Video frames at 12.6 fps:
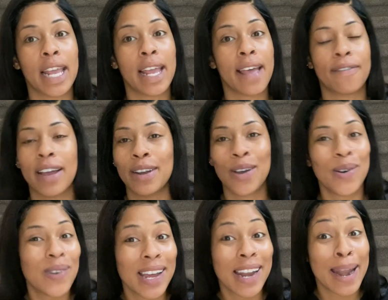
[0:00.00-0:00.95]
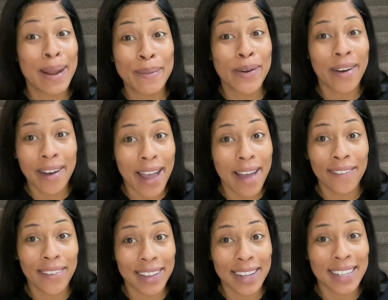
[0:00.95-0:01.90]
if I don't want any more
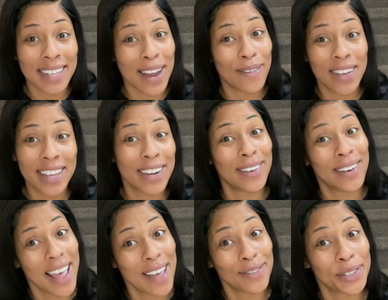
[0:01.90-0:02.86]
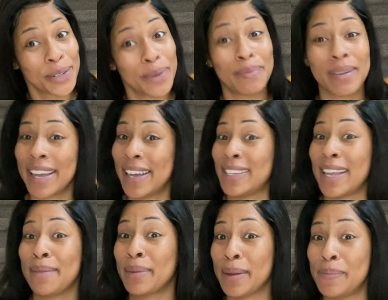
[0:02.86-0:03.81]
after this, I really don't have to because
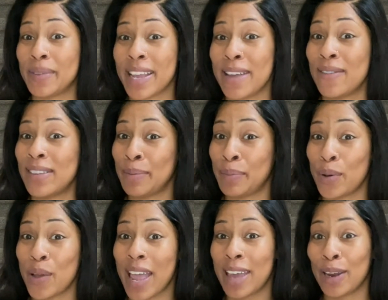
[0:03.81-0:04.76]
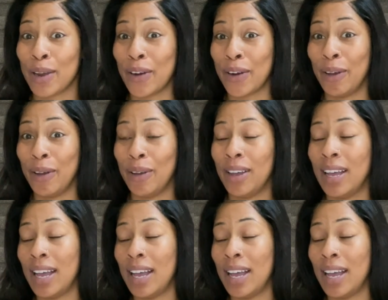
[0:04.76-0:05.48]
I'm complete with the boy and the girl.